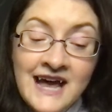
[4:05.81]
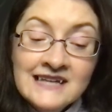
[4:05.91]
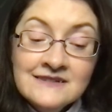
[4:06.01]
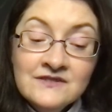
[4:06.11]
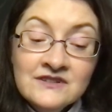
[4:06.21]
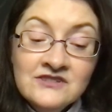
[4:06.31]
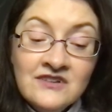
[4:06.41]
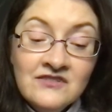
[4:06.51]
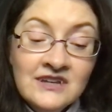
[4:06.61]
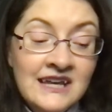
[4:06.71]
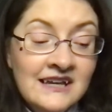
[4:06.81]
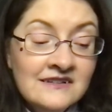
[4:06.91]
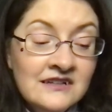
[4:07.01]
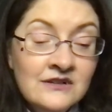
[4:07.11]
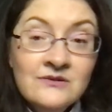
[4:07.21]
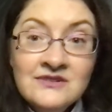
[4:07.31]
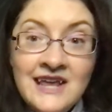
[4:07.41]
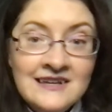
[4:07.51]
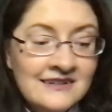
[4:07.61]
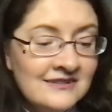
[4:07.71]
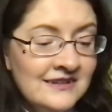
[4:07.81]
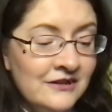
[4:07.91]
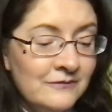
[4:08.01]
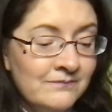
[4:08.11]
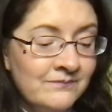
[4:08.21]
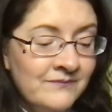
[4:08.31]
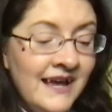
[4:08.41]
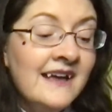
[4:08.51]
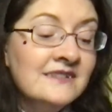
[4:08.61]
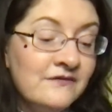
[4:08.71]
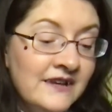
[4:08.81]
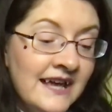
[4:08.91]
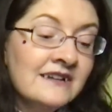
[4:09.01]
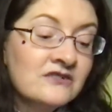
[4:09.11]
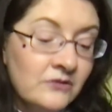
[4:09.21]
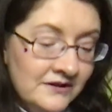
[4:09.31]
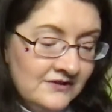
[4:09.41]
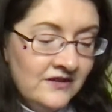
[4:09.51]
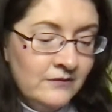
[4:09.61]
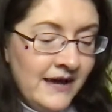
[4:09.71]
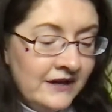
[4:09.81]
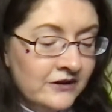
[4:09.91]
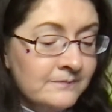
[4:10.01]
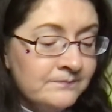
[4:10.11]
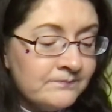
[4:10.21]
as if suggesting he continue standing still, as if he had a choice in the matter.